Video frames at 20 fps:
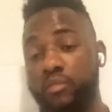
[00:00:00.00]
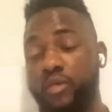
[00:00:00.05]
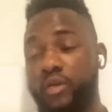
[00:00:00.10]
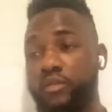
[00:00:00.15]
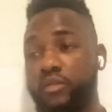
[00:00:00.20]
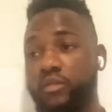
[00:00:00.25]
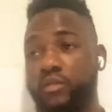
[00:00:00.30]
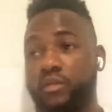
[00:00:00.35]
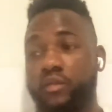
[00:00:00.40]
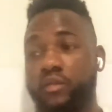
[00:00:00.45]

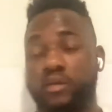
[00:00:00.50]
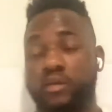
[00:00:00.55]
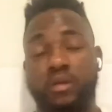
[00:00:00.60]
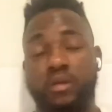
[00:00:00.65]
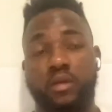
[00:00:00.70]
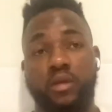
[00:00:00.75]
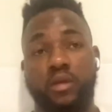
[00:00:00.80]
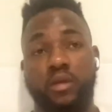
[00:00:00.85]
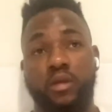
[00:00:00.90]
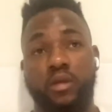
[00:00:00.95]
But
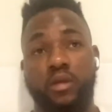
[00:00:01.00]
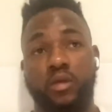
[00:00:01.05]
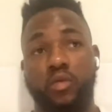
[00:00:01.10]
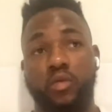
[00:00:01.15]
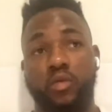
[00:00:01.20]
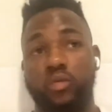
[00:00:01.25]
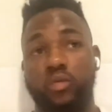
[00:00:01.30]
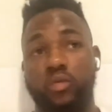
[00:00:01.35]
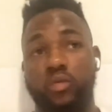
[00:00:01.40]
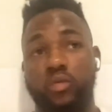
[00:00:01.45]

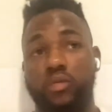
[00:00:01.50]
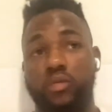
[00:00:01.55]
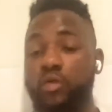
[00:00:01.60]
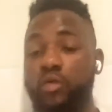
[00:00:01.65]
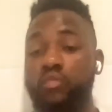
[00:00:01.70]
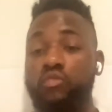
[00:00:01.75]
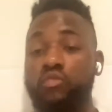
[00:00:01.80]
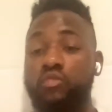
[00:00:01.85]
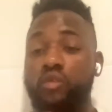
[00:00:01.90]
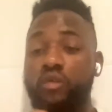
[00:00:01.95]
good
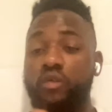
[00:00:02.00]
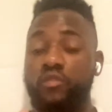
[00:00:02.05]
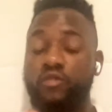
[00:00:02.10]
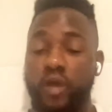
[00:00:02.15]
that on